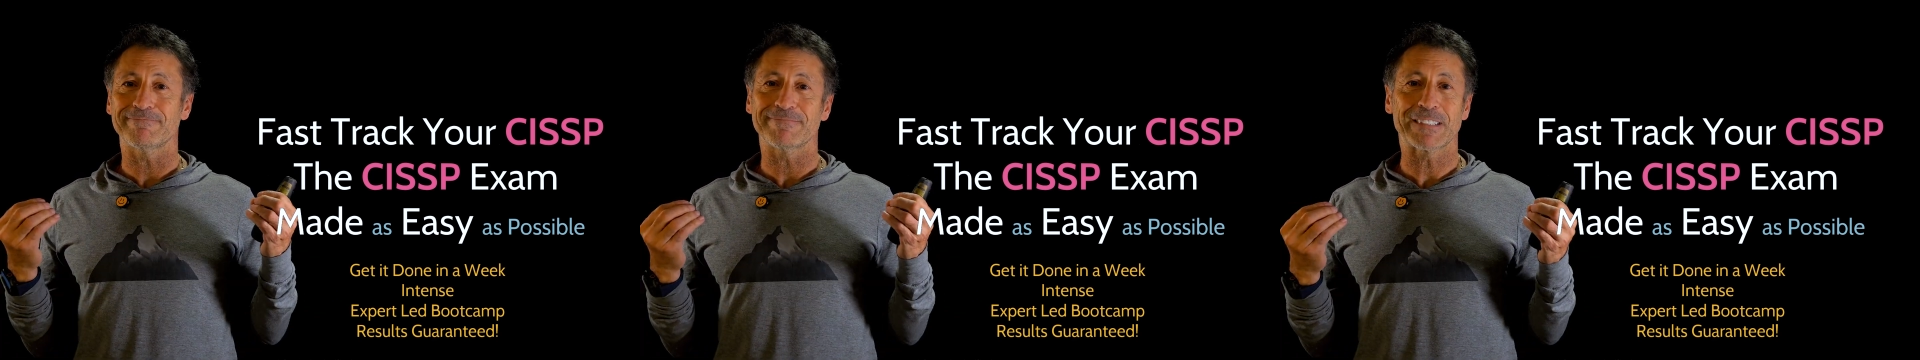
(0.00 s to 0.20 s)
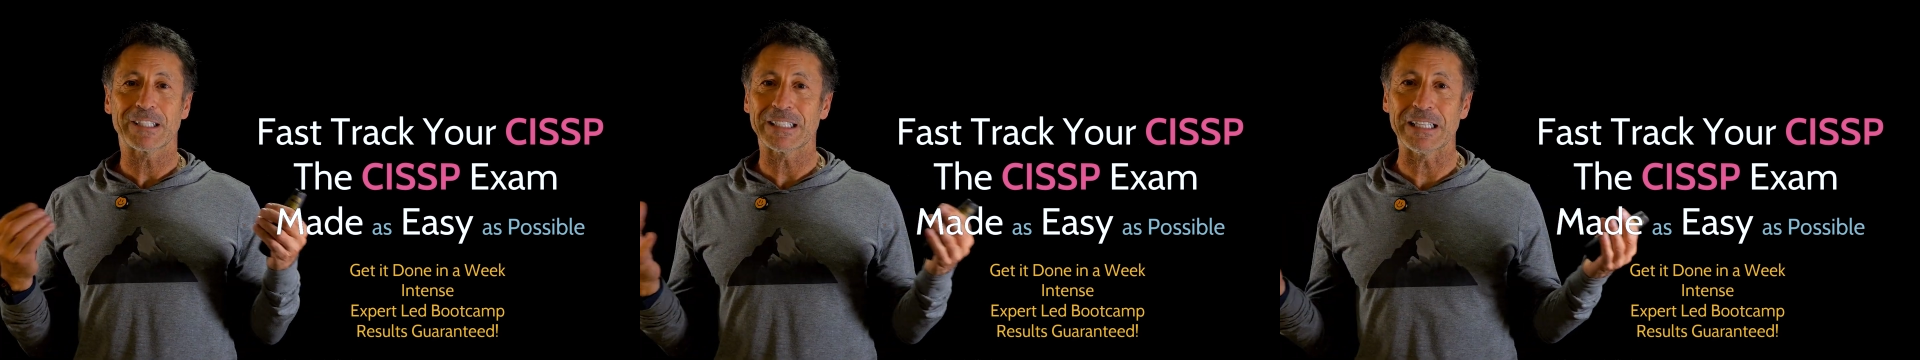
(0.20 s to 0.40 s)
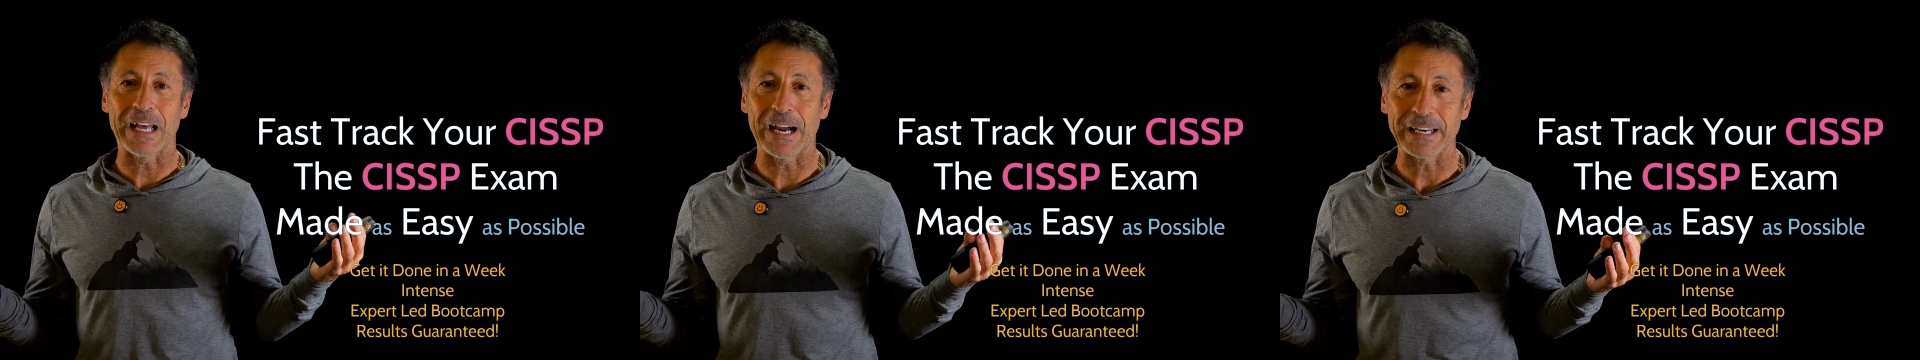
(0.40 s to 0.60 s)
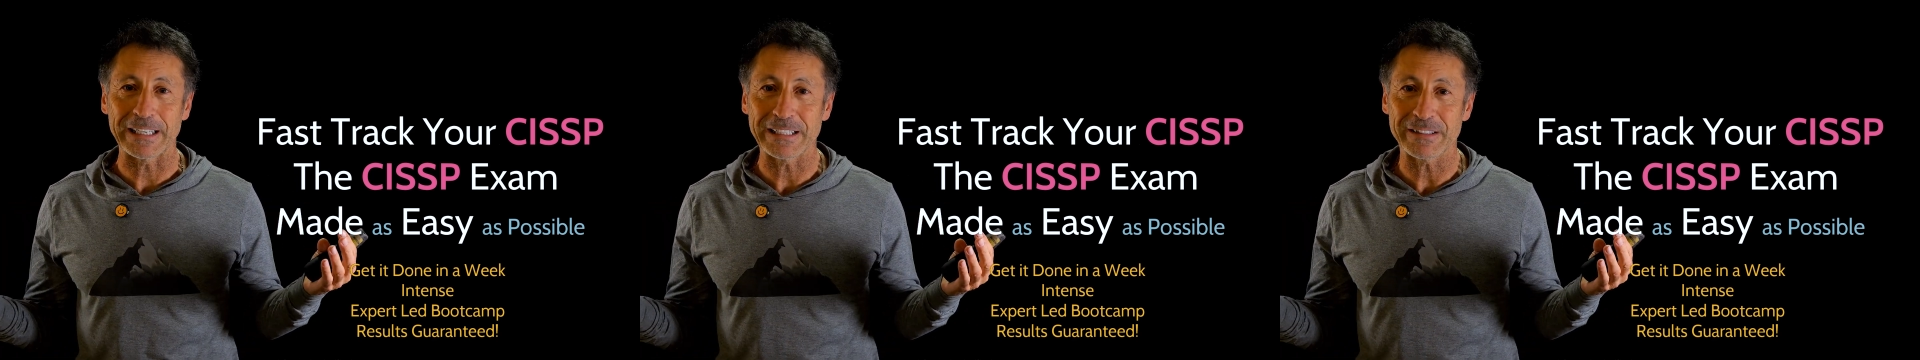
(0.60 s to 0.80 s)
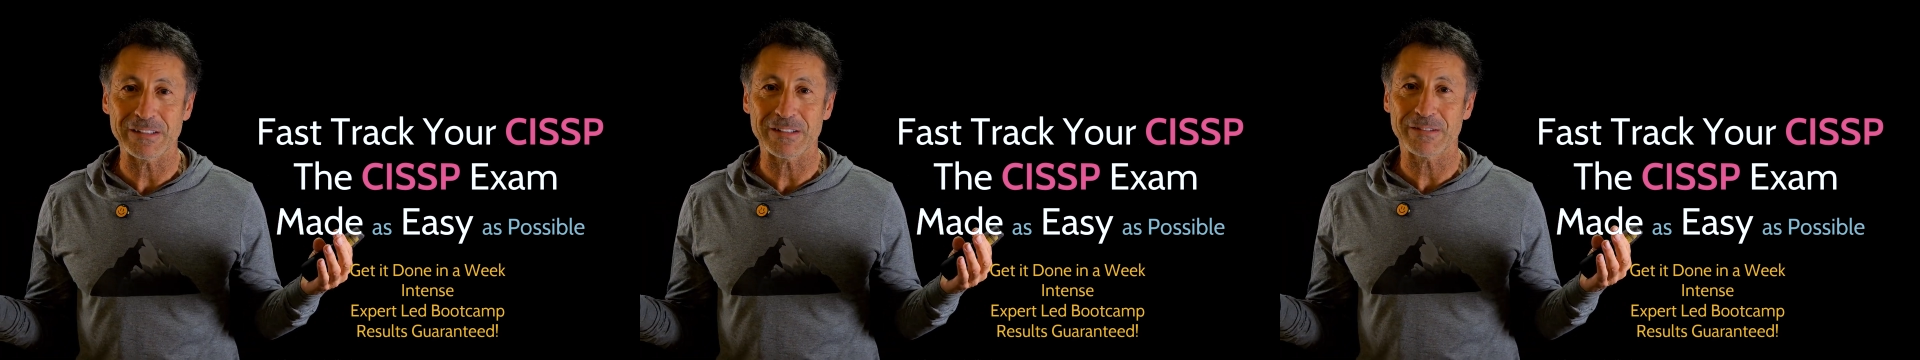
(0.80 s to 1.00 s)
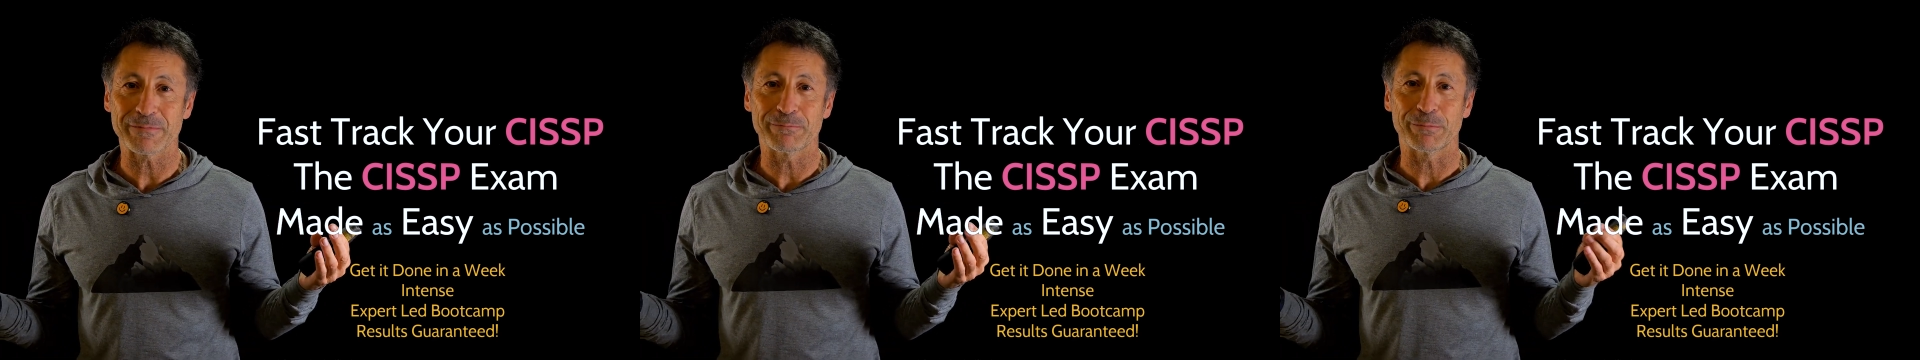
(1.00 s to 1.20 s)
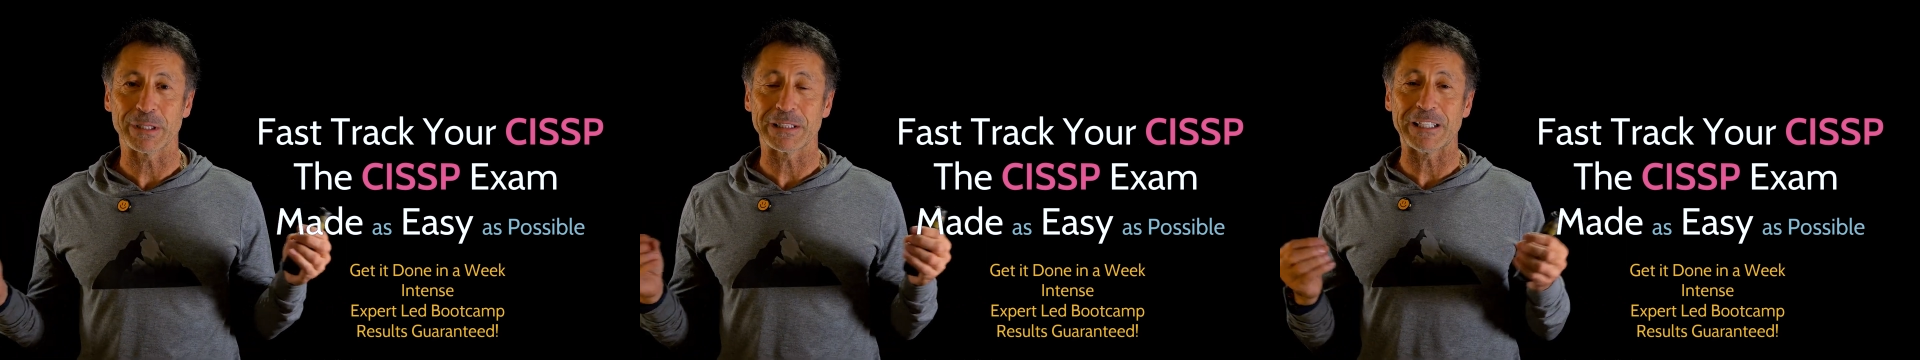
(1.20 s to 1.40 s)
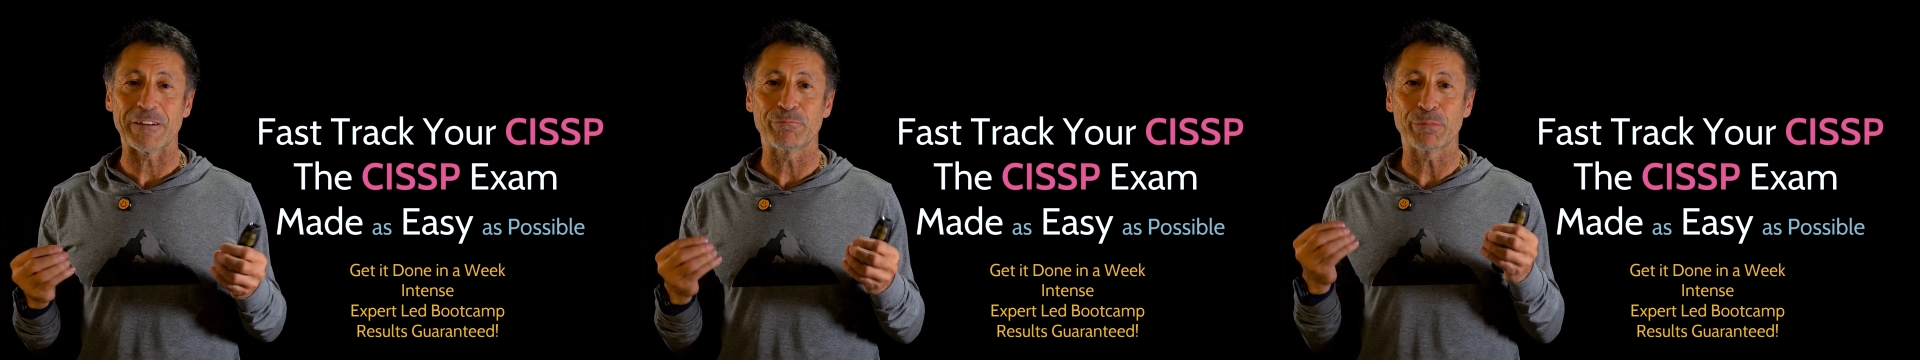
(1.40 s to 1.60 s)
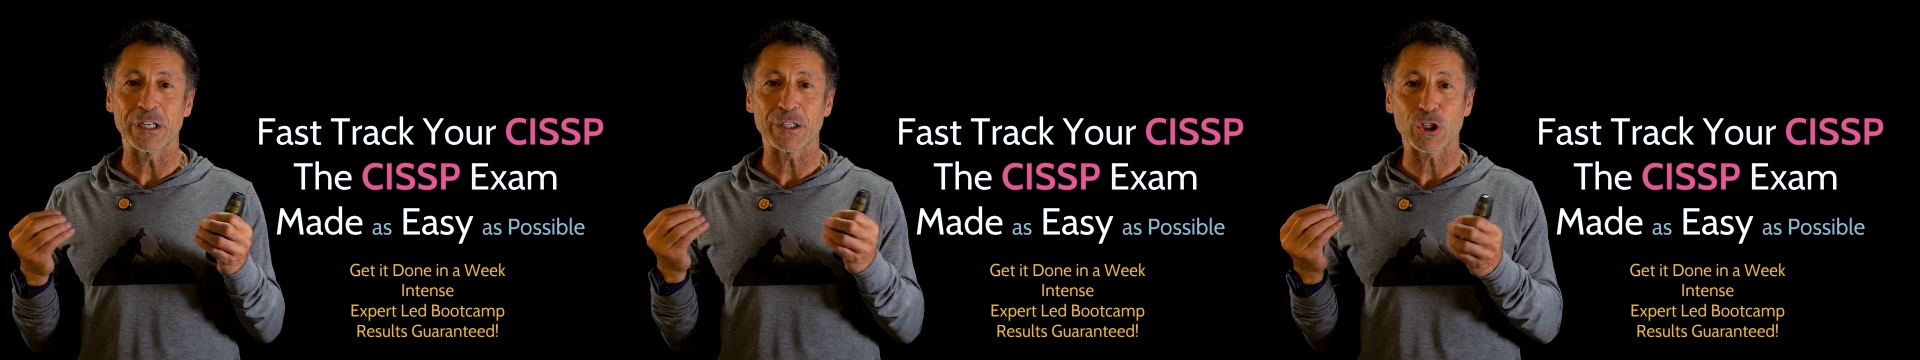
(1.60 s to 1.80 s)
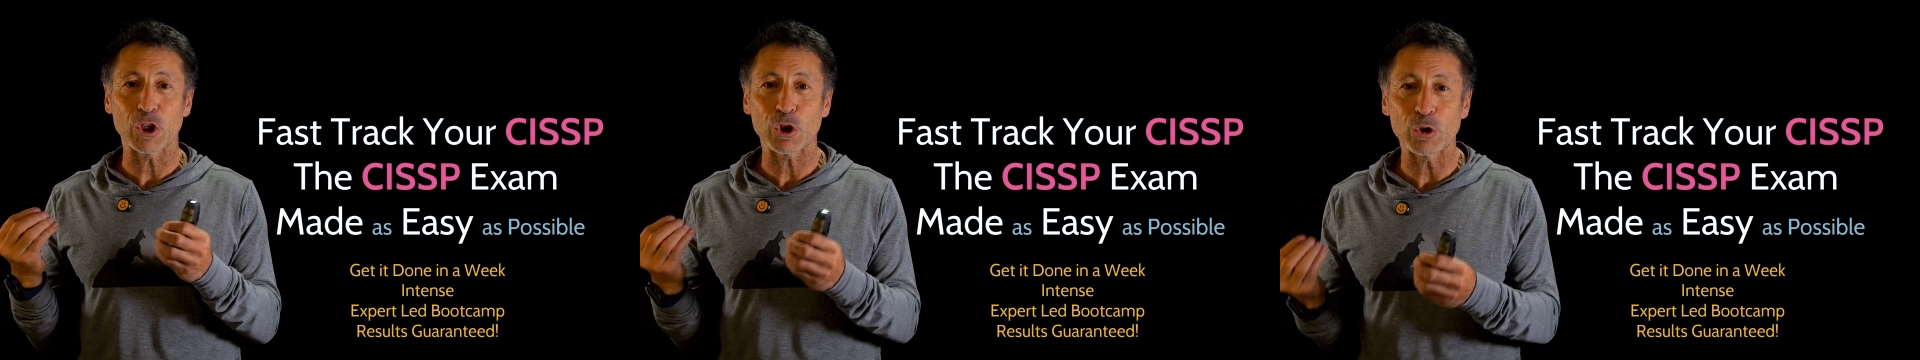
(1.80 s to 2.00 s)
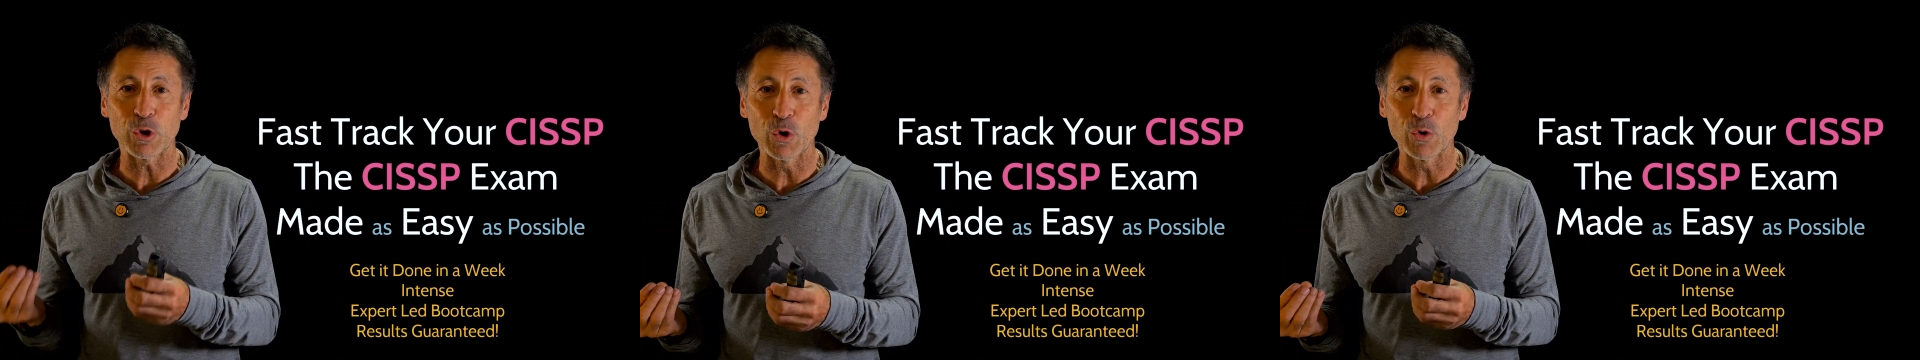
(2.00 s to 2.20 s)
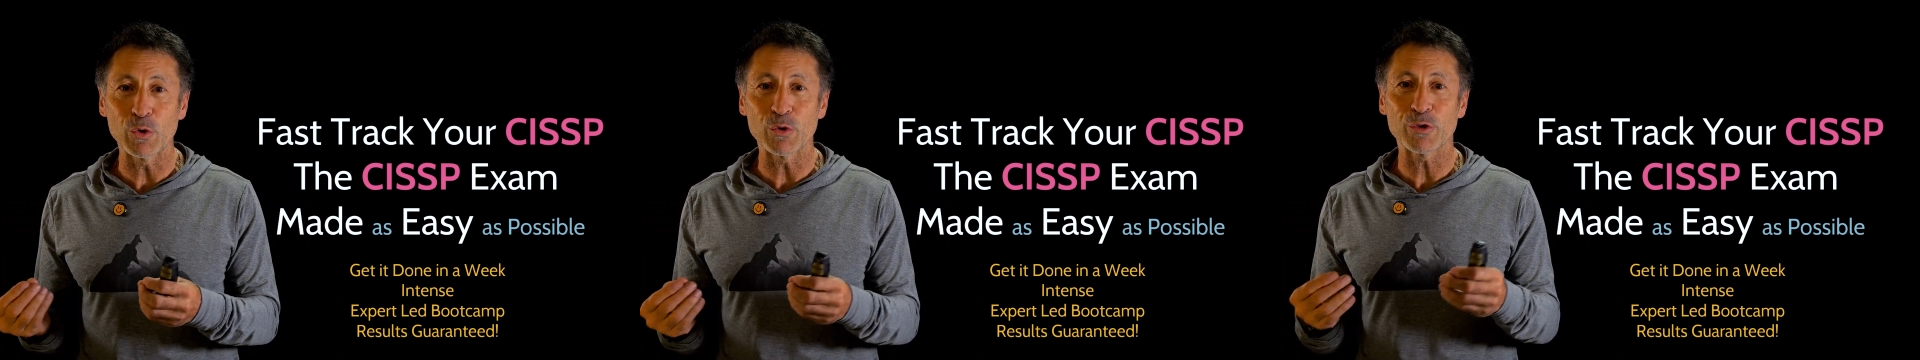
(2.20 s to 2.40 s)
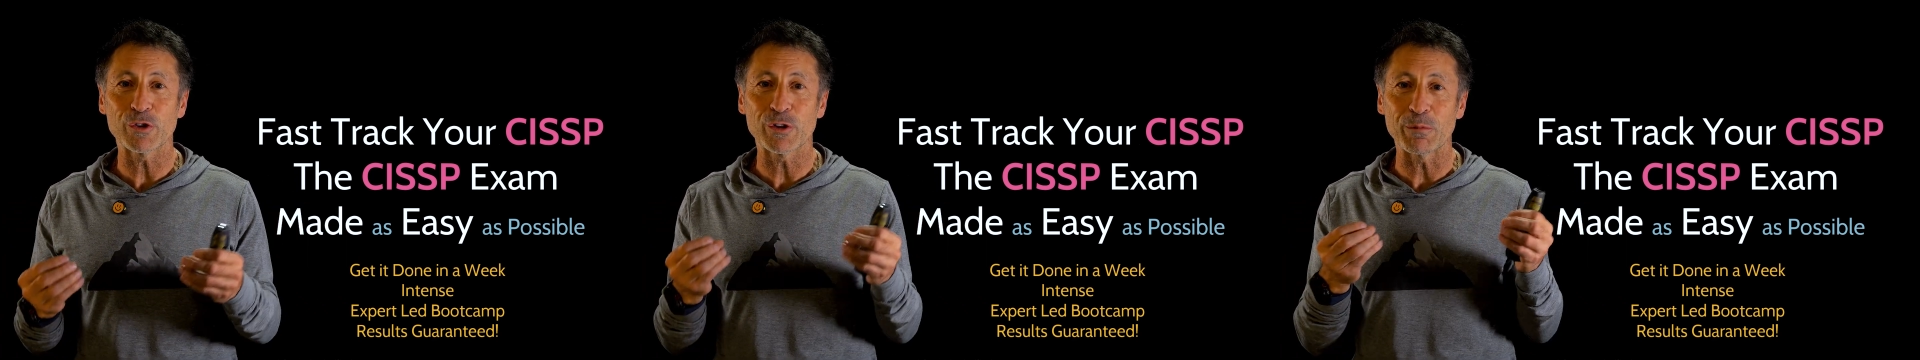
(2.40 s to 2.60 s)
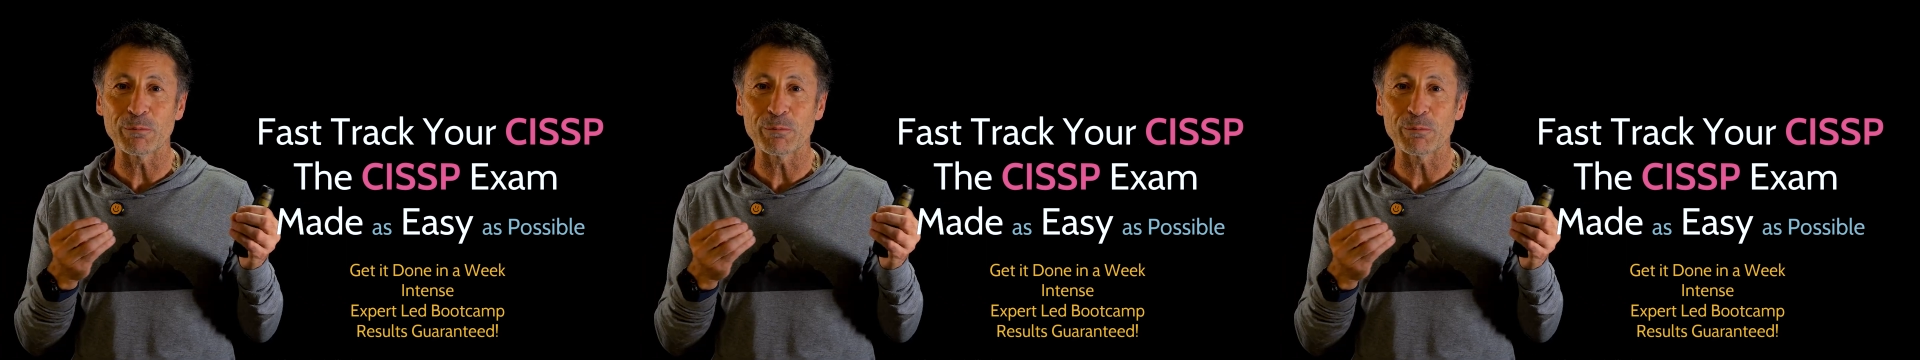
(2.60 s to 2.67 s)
clients, but they've been closed